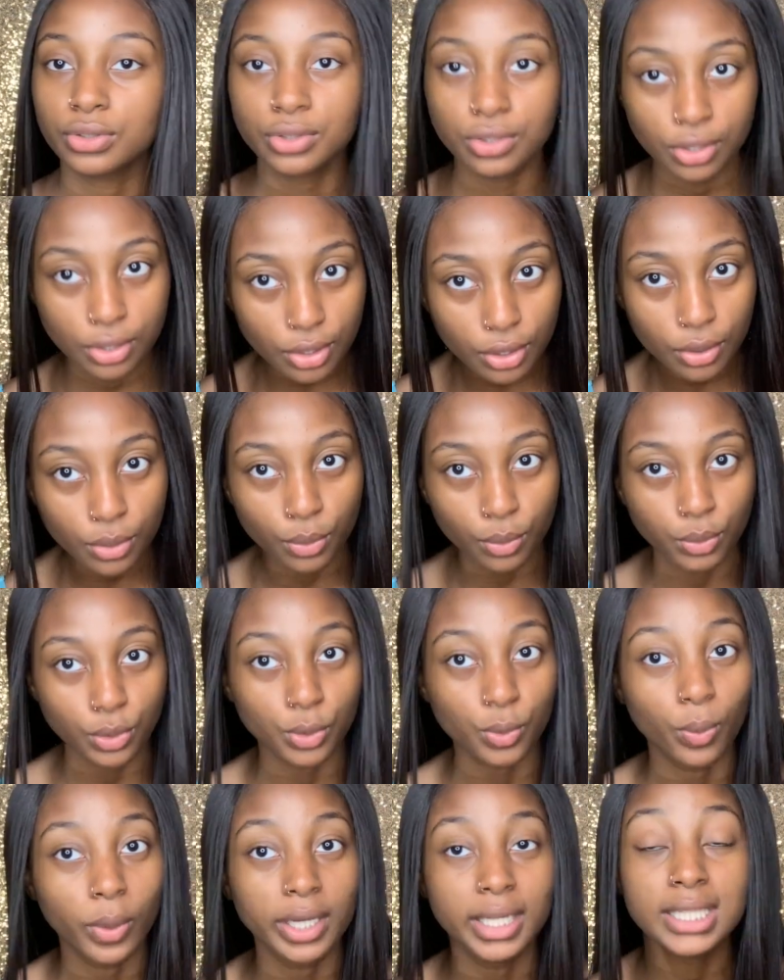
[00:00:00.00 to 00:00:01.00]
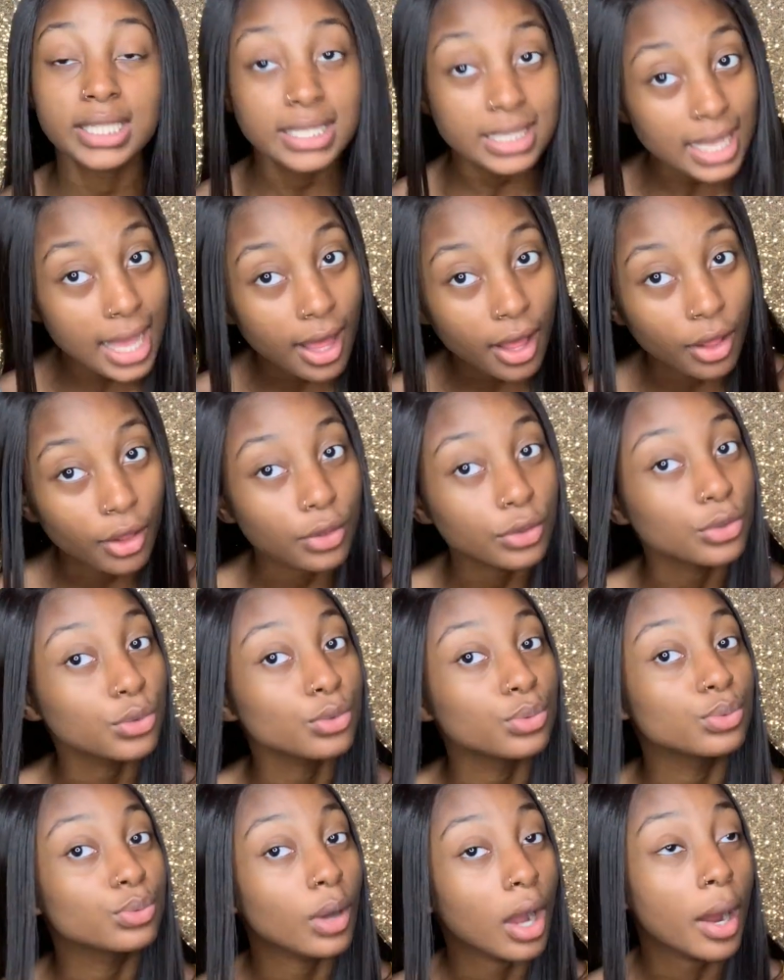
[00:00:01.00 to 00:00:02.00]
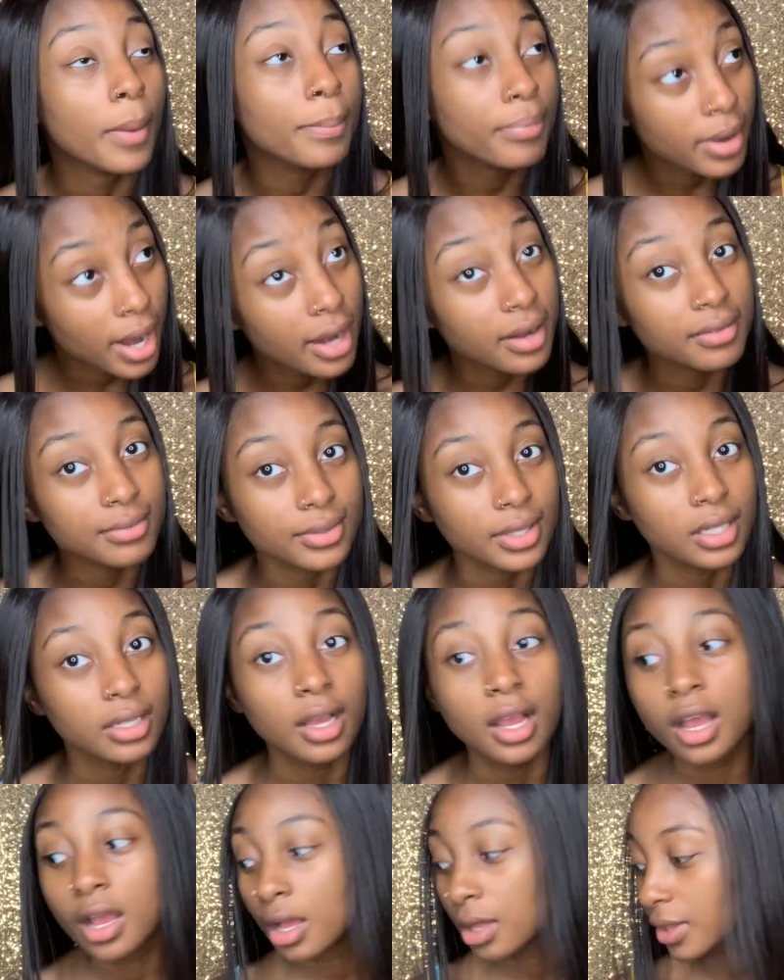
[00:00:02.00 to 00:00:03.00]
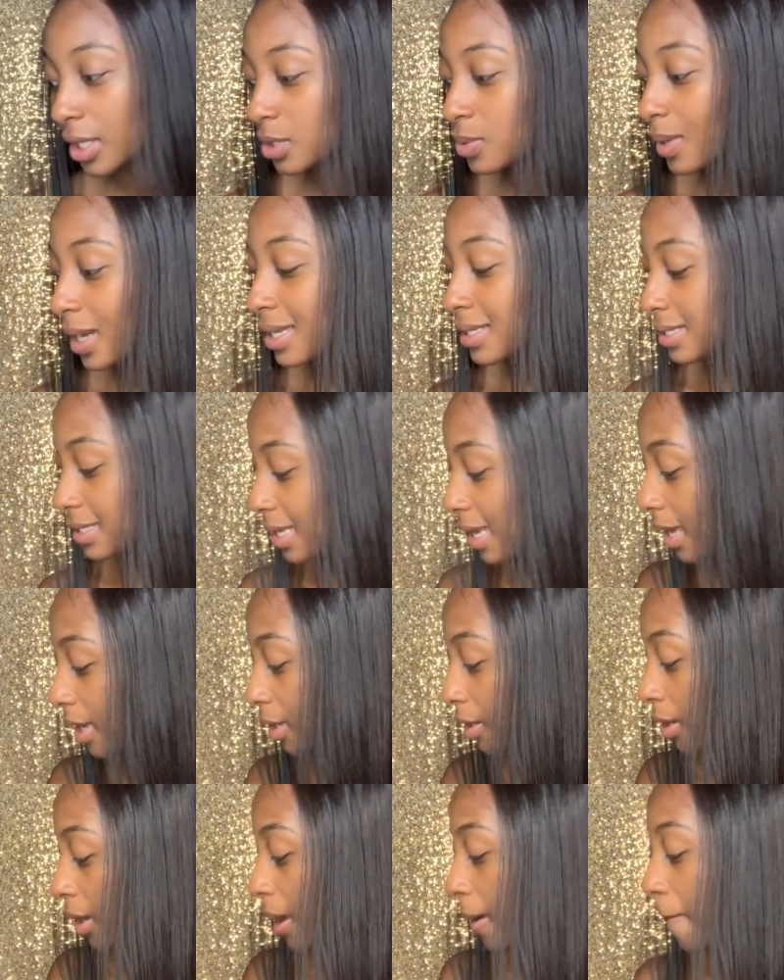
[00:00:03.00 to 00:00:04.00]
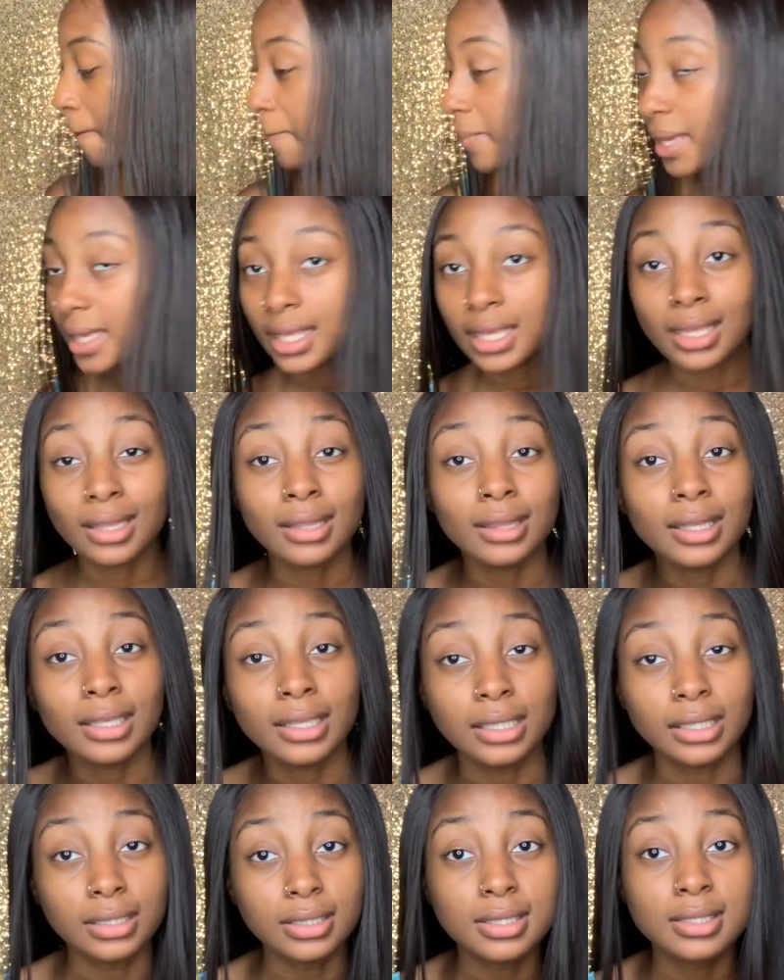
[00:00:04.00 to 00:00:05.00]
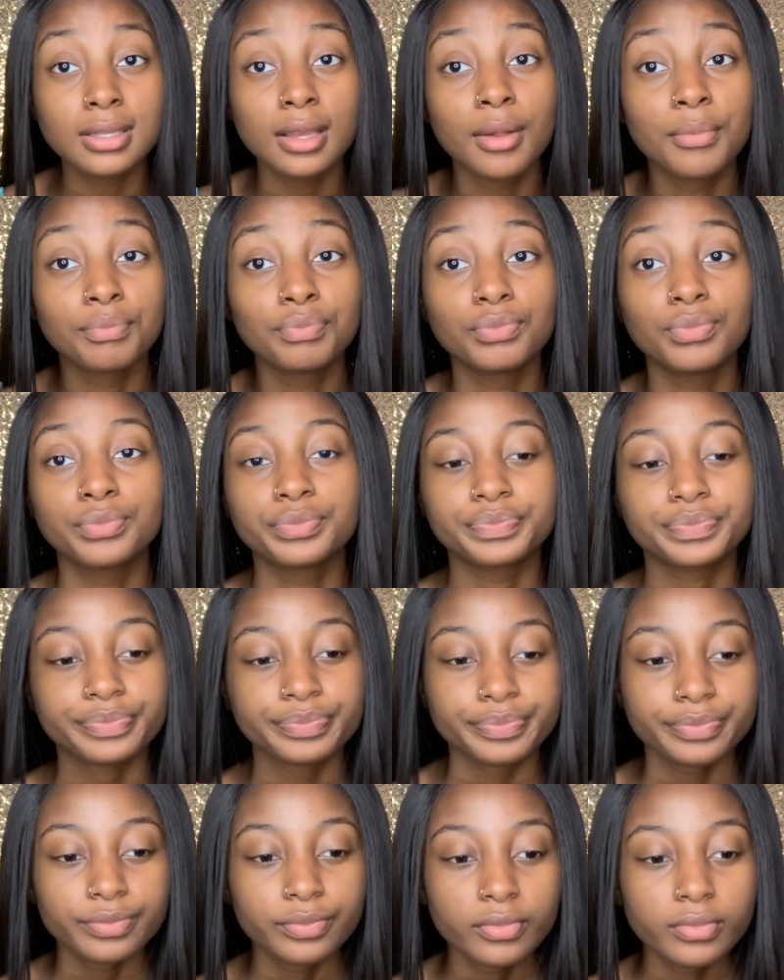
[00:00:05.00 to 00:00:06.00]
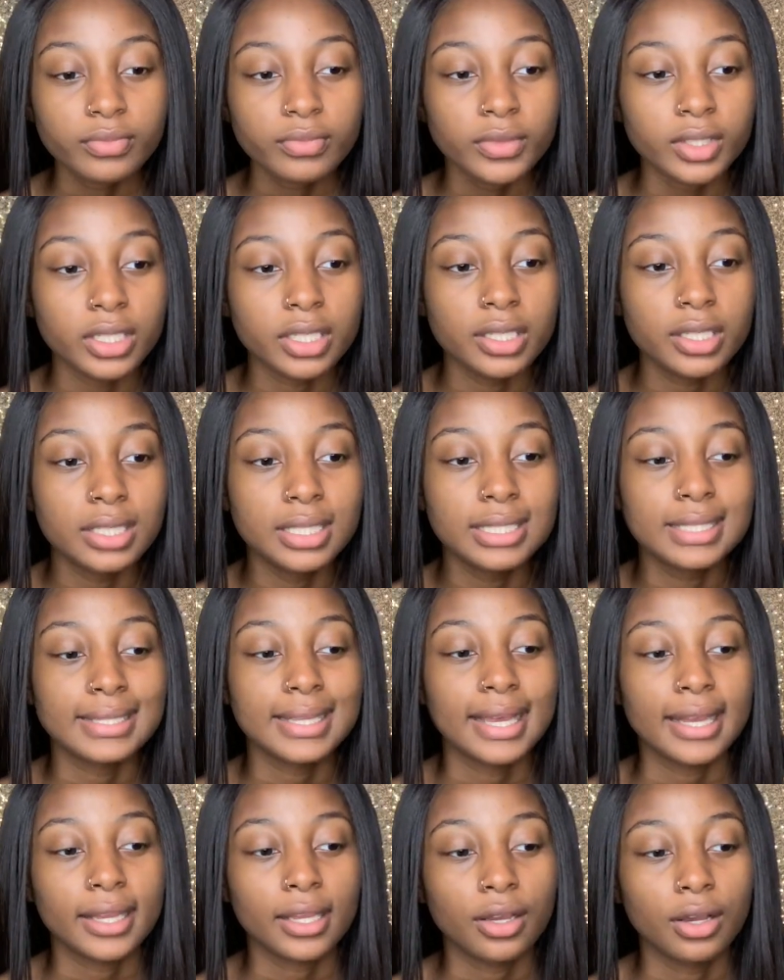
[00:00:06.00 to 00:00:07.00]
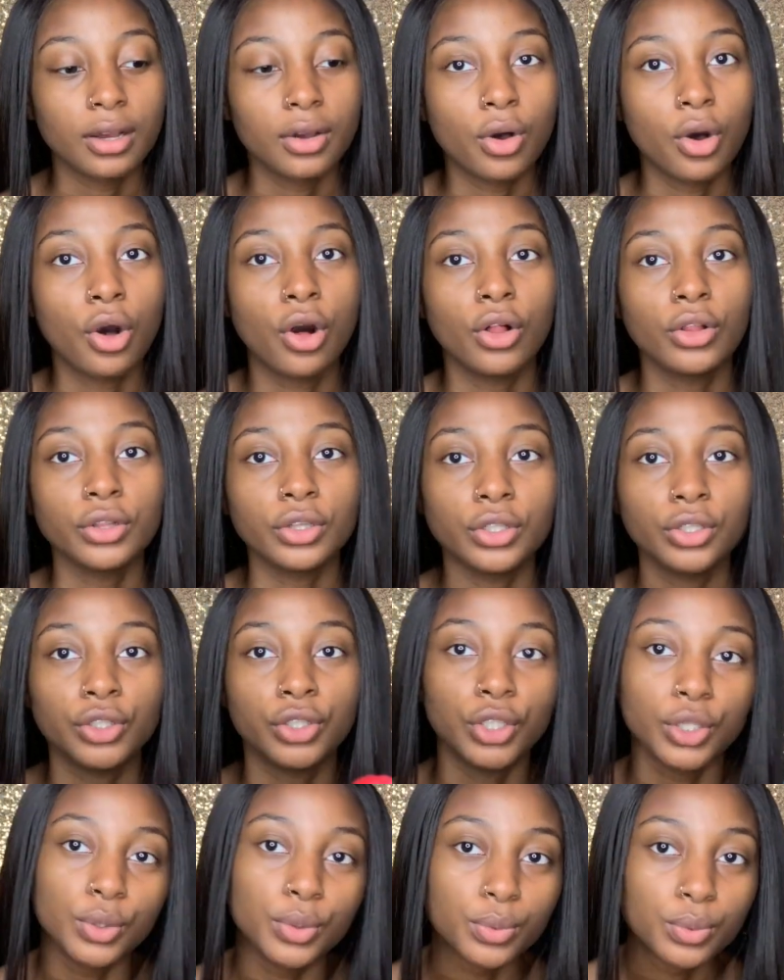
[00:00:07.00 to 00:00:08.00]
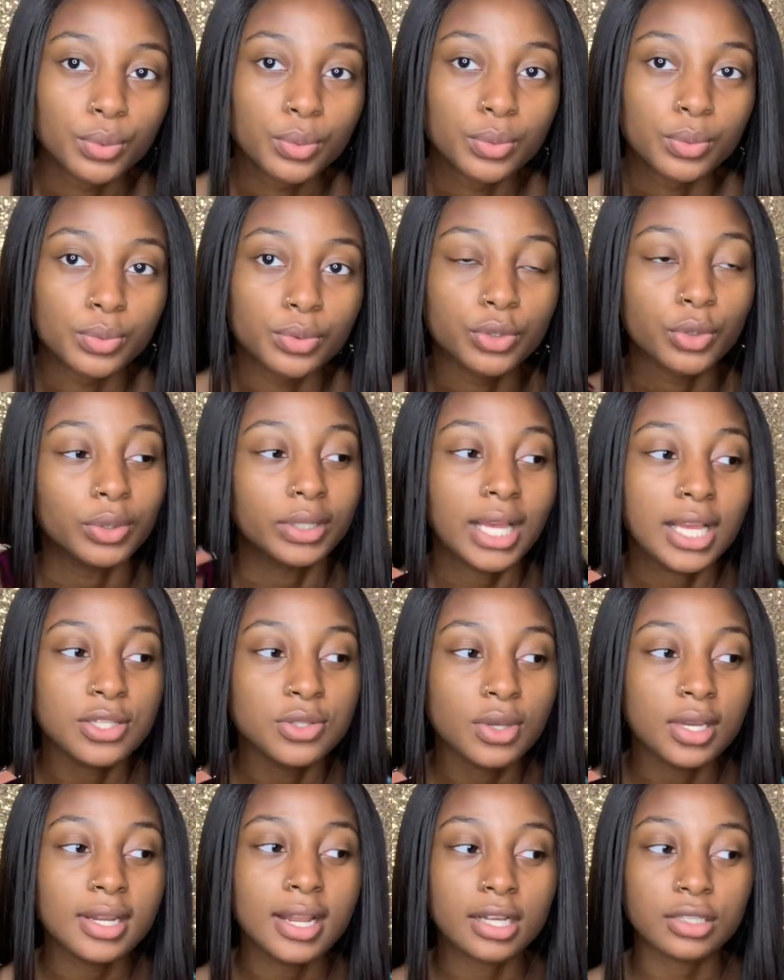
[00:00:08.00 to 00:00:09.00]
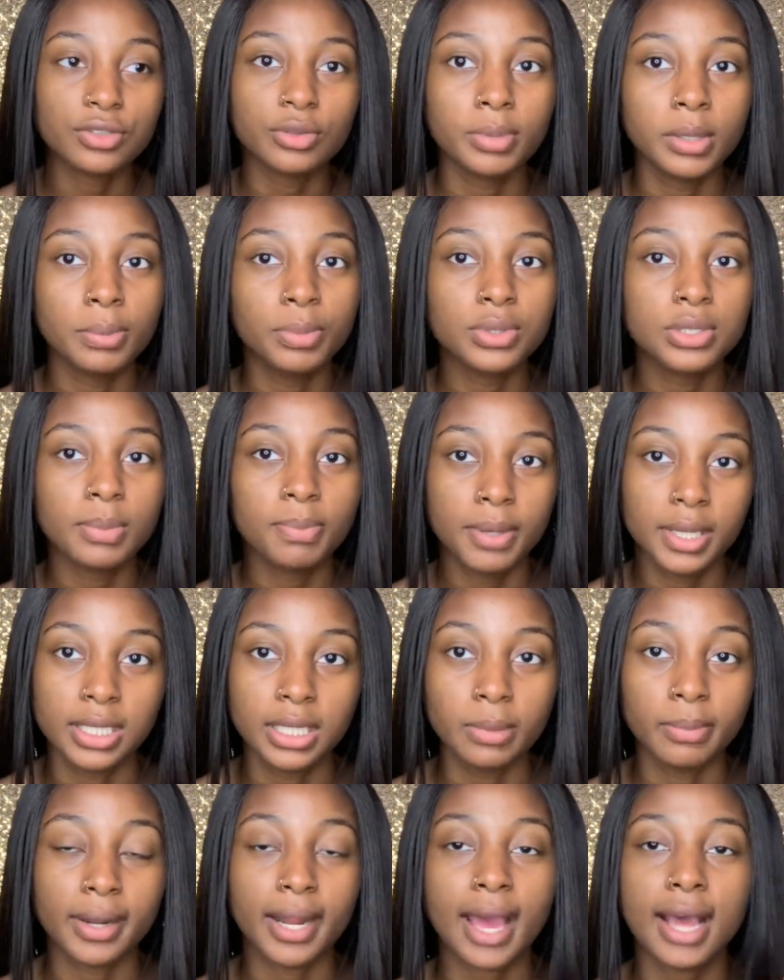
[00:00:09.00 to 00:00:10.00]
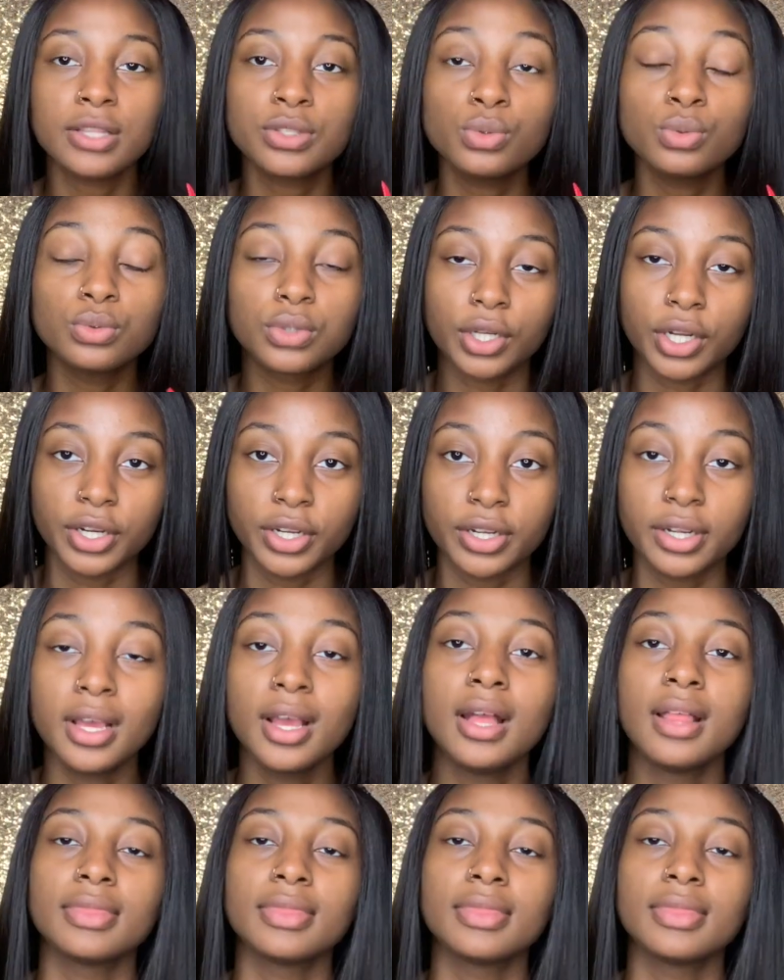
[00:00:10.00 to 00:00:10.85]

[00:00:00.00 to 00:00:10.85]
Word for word: to do. You want to sell. You are proud of it. That's why I said making these is like all you. So yes, you can ask for people's opinion, but I had to learn